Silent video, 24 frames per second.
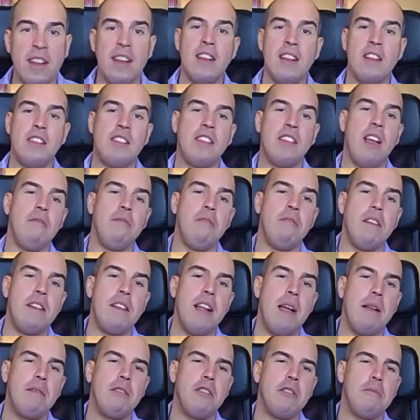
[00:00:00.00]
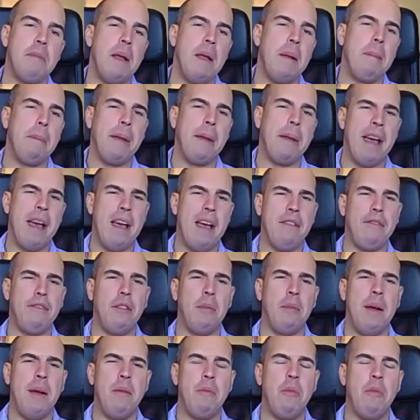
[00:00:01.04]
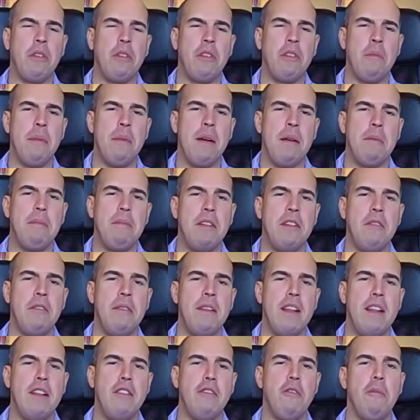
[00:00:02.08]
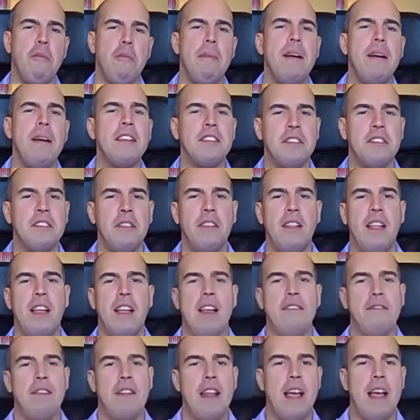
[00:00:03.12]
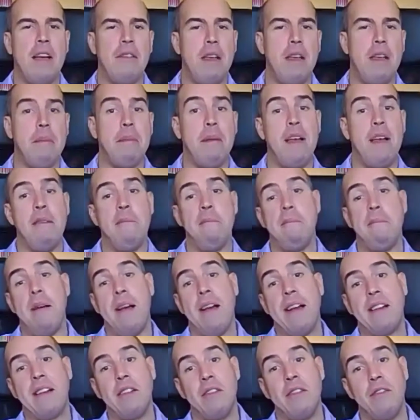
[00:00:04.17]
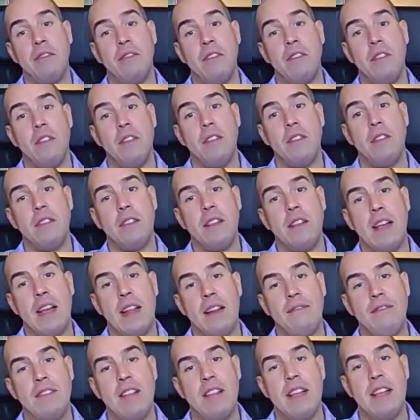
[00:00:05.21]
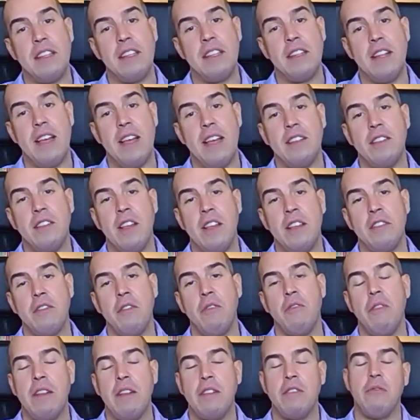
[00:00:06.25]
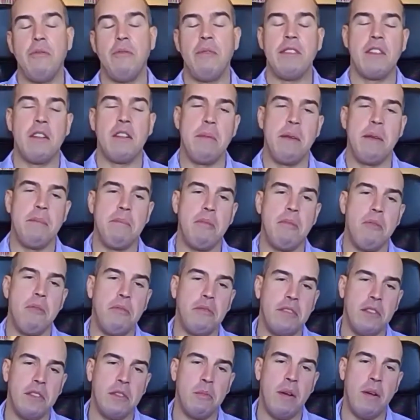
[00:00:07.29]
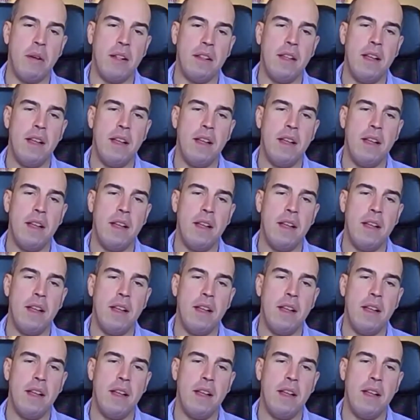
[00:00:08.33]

So that just being careful about what you might be doing in your personal life and how that might impact on the kind of day to day is always going to be important as well.